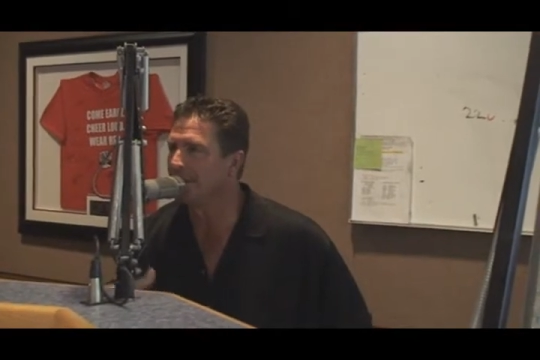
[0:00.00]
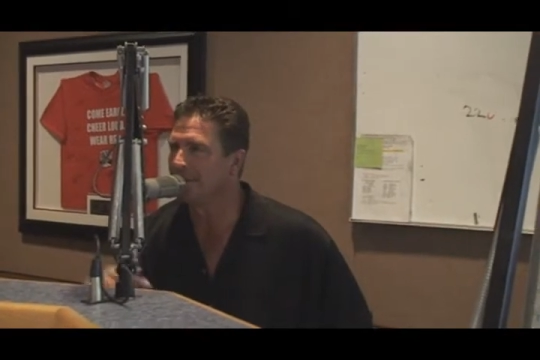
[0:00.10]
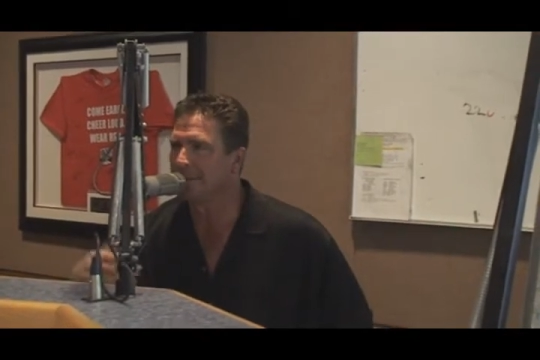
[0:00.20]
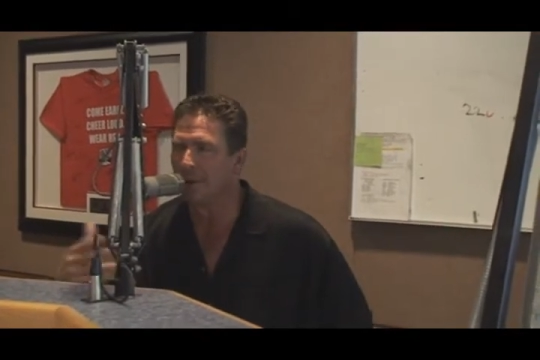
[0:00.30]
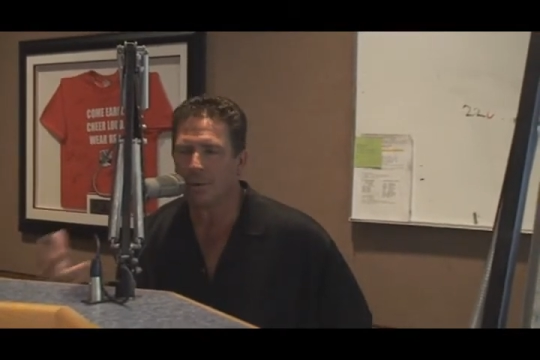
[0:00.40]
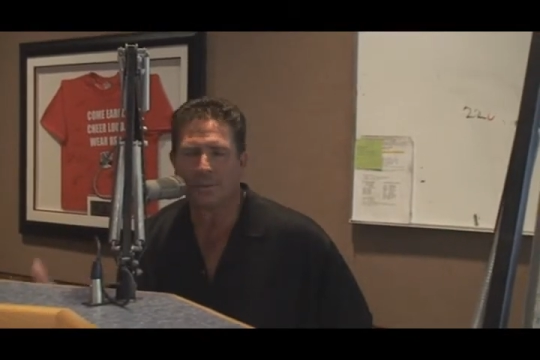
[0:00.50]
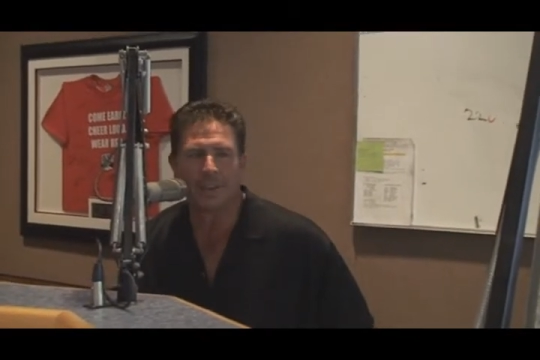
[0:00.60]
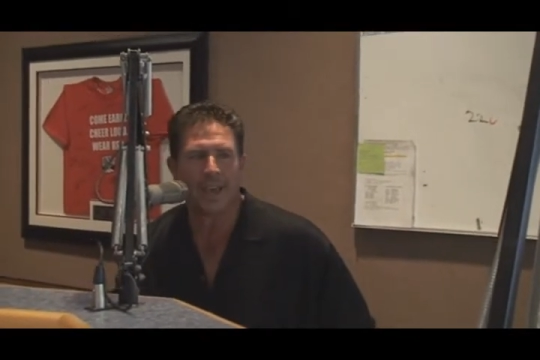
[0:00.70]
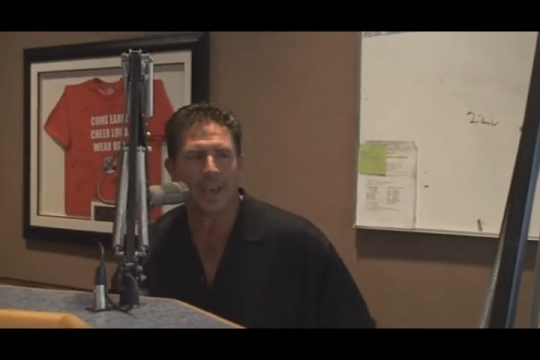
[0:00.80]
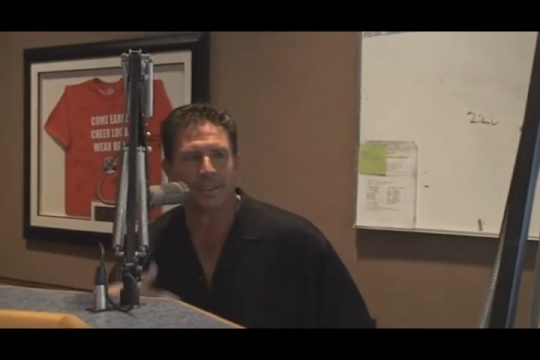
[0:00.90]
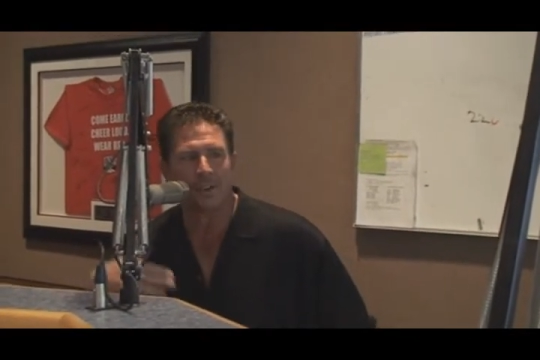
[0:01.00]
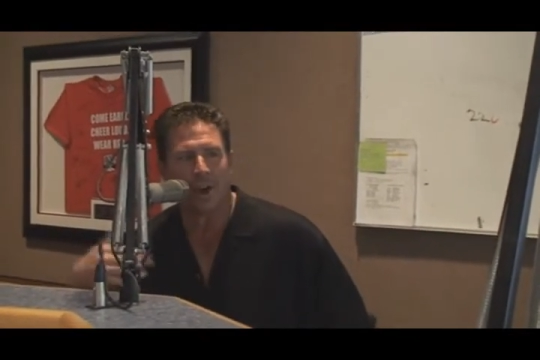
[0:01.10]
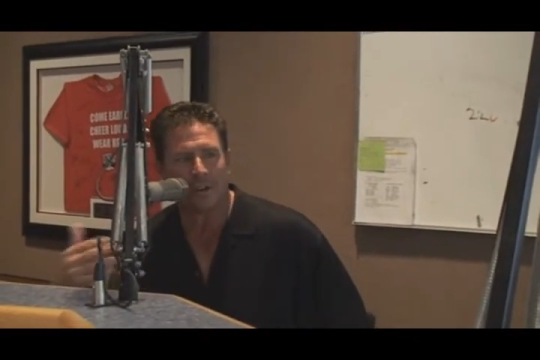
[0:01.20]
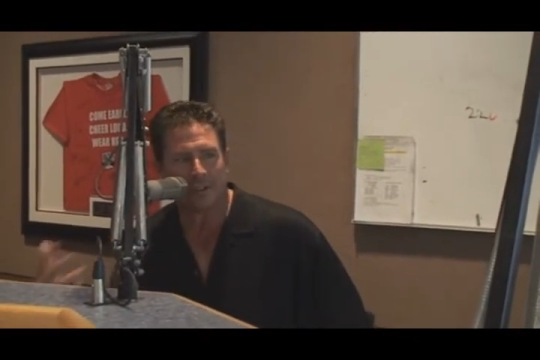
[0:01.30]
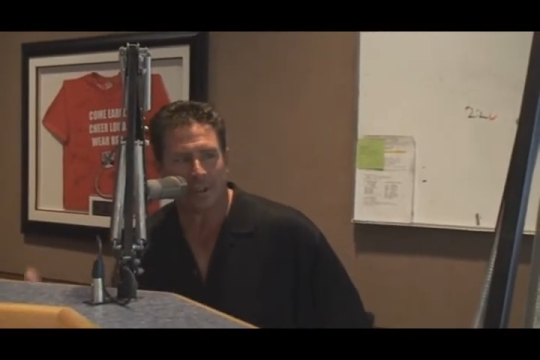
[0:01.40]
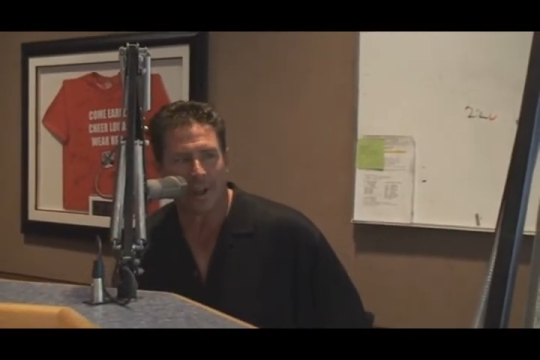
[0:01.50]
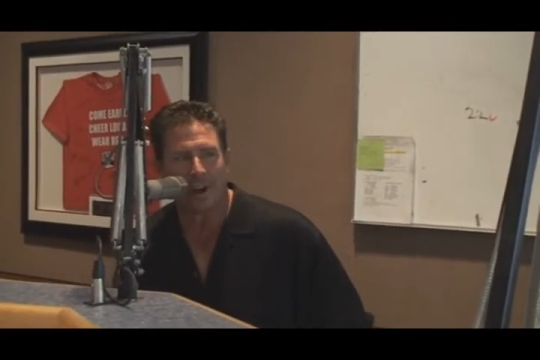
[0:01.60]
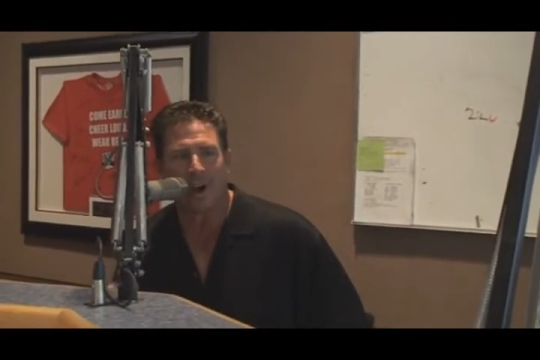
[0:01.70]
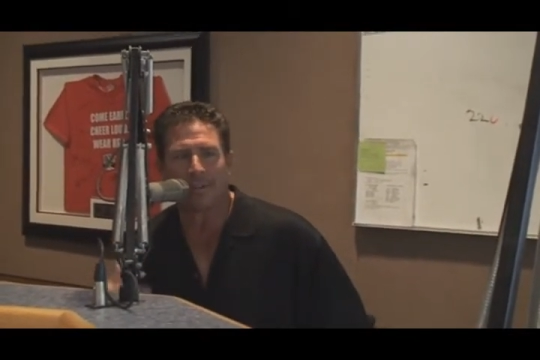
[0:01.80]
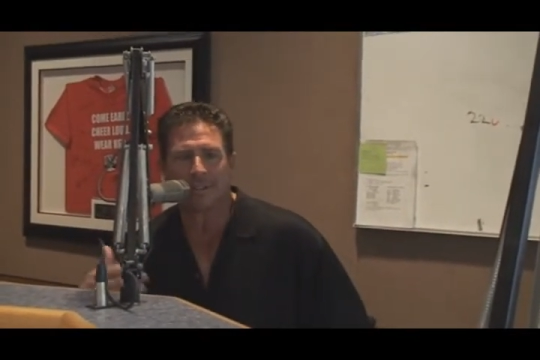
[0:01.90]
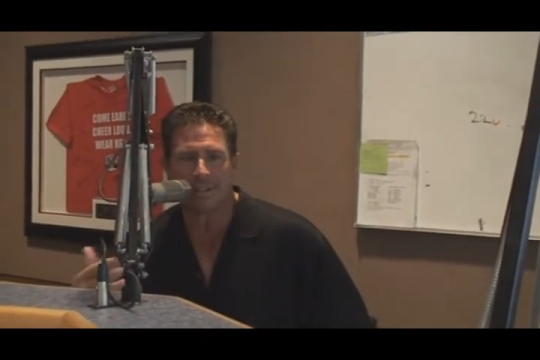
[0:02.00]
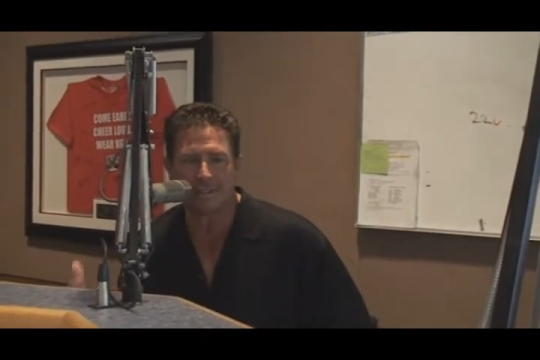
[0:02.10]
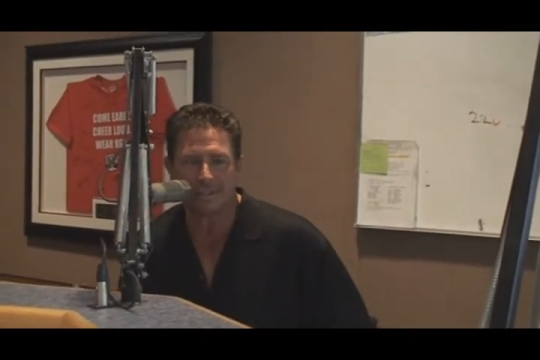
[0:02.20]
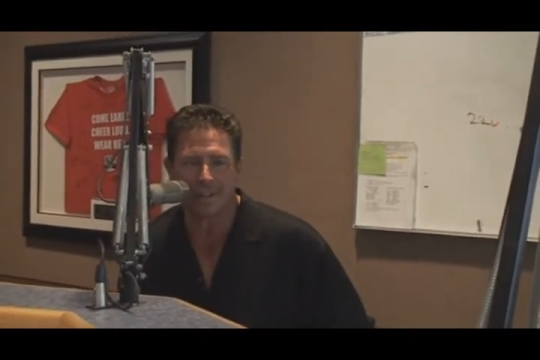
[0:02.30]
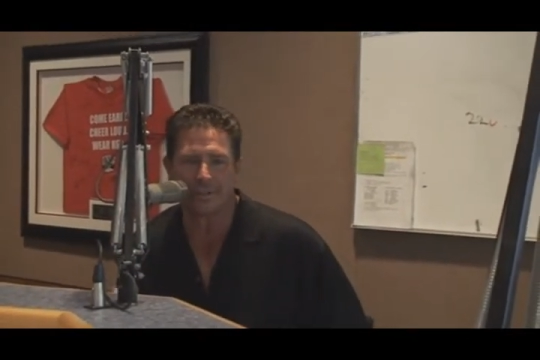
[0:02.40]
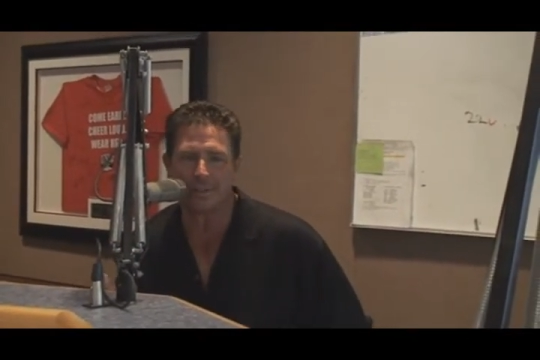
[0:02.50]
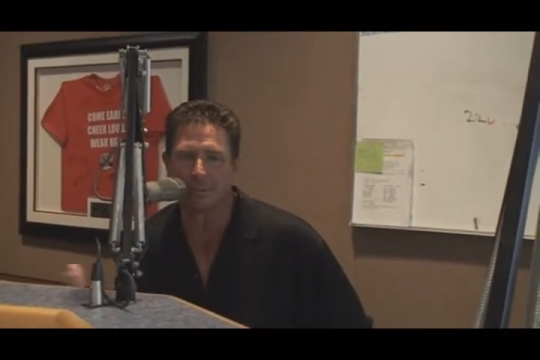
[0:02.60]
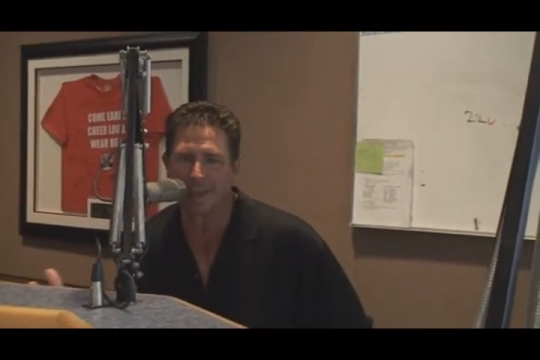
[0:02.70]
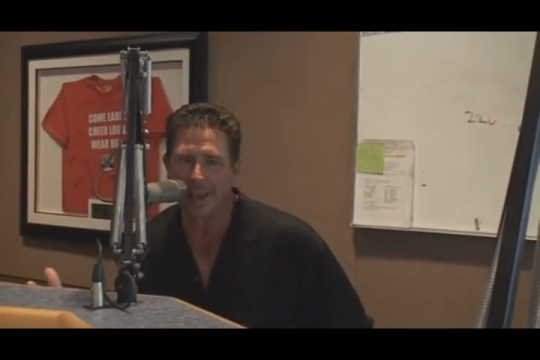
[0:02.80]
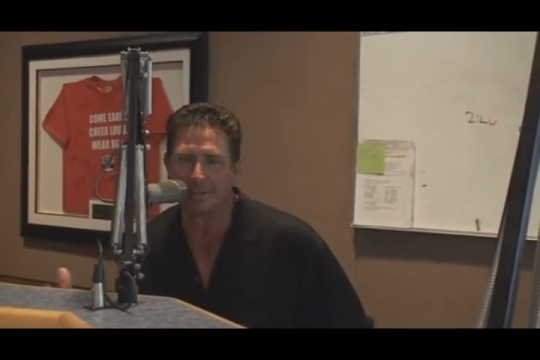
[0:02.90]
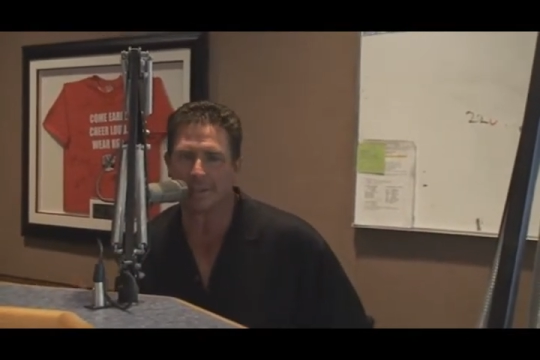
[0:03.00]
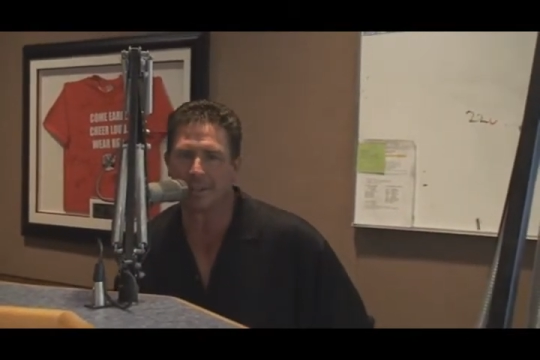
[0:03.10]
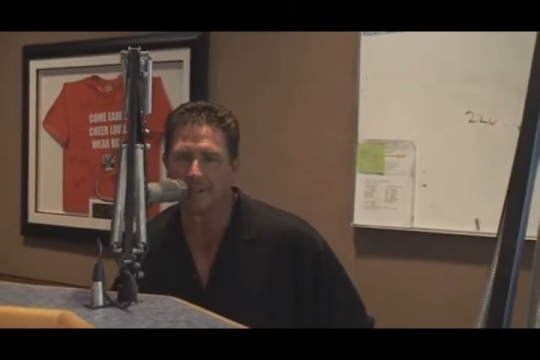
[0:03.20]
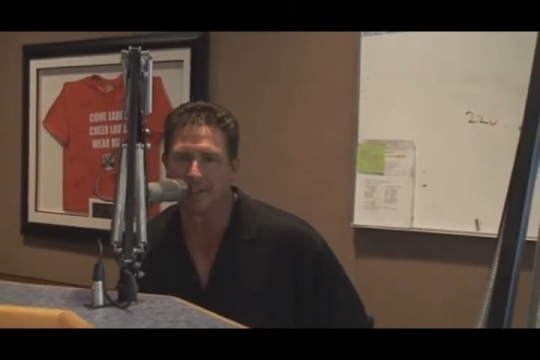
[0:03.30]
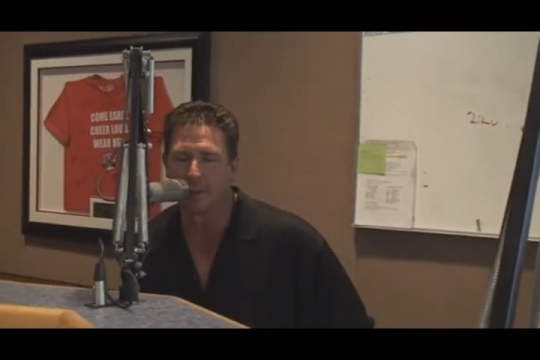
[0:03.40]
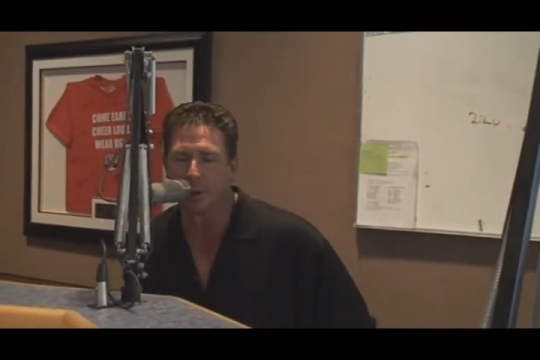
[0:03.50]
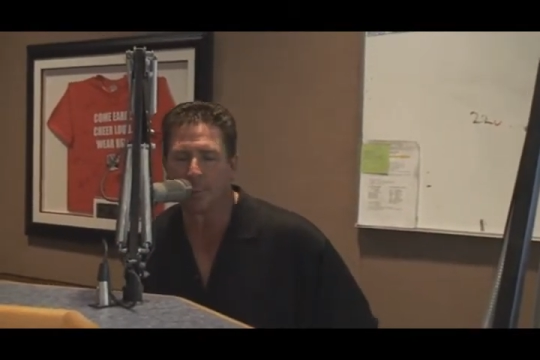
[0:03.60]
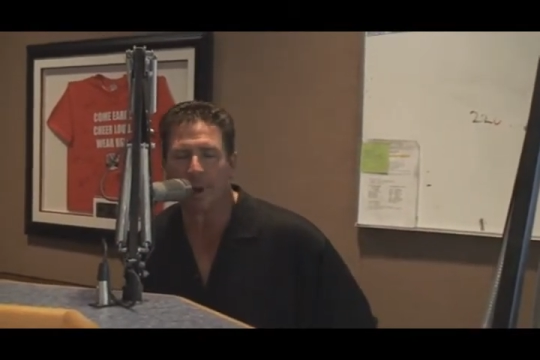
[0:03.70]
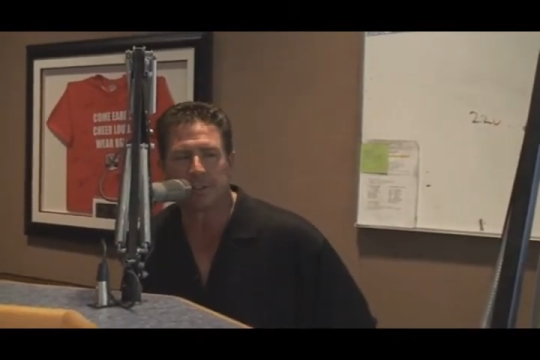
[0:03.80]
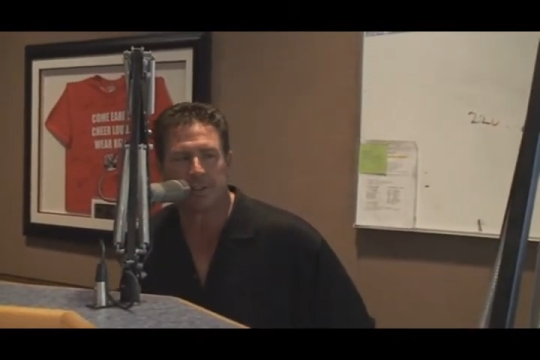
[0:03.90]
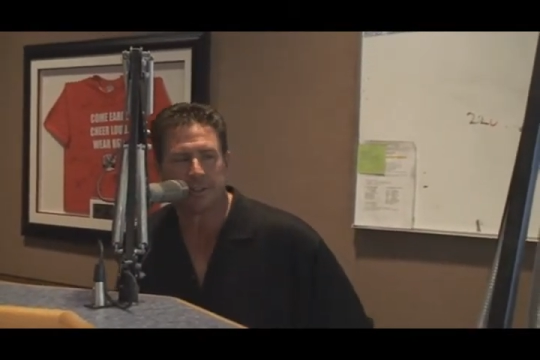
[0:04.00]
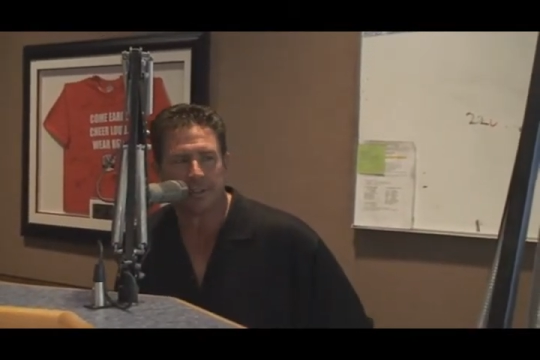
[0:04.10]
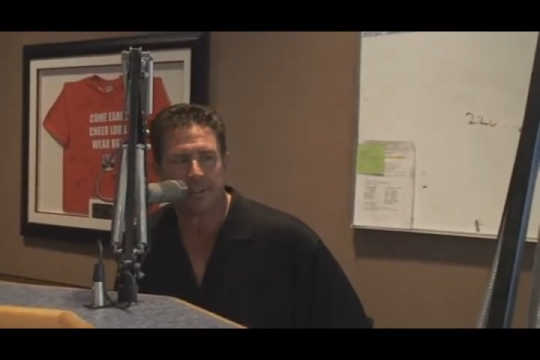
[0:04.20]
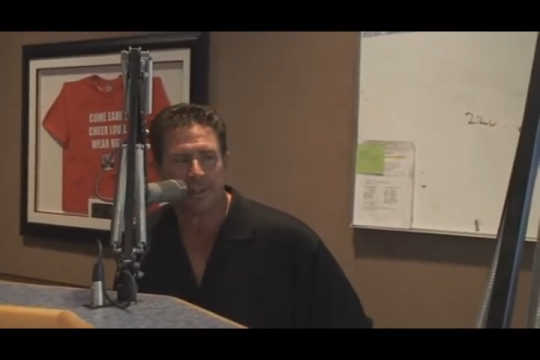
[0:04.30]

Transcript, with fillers: It's OTAs and off a lot of mm-hmm. off-season stuff. Sometimes it's a little much,